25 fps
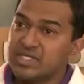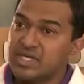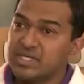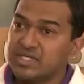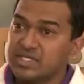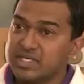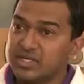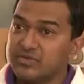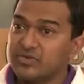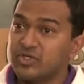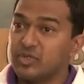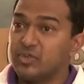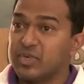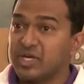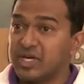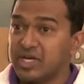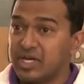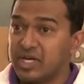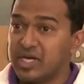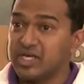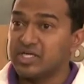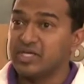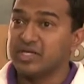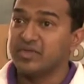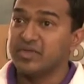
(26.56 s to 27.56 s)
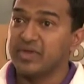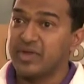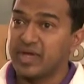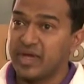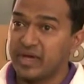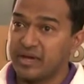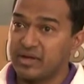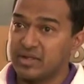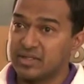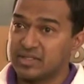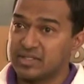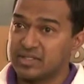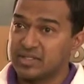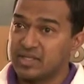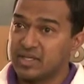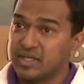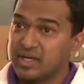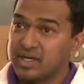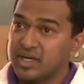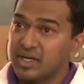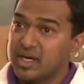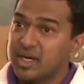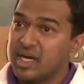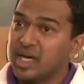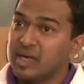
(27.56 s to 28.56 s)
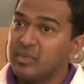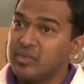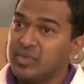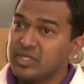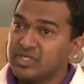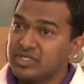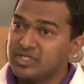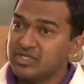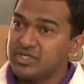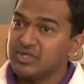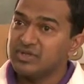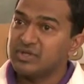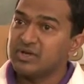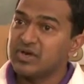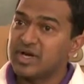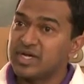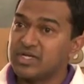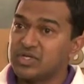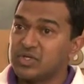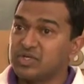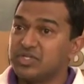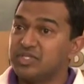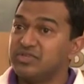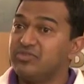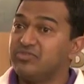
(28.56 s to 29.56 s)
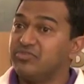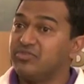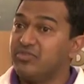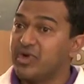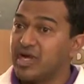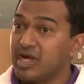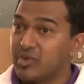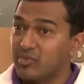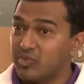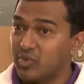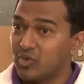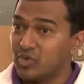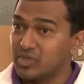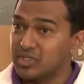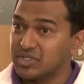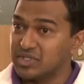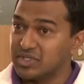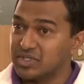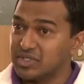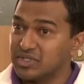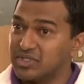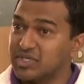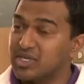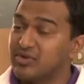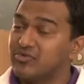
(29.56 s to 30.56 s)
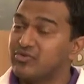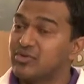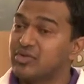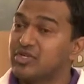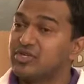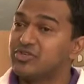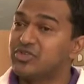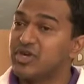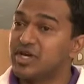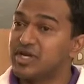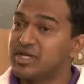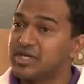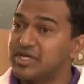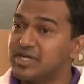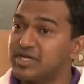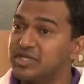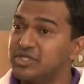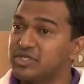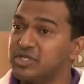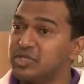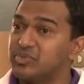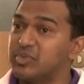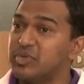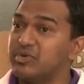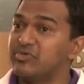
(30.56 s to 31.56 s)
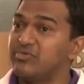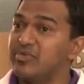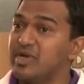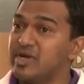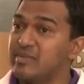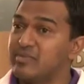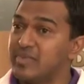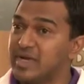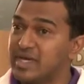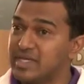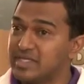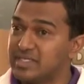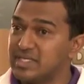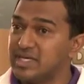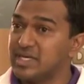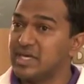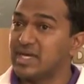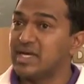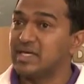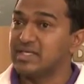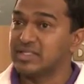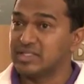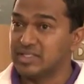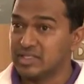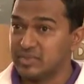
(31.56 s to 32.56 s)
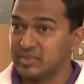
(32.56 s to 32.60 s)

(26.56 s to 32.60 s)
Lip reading: sensitive to medication than adults. Administering the right dose is very important. Therefore, the drug needs to be very basic and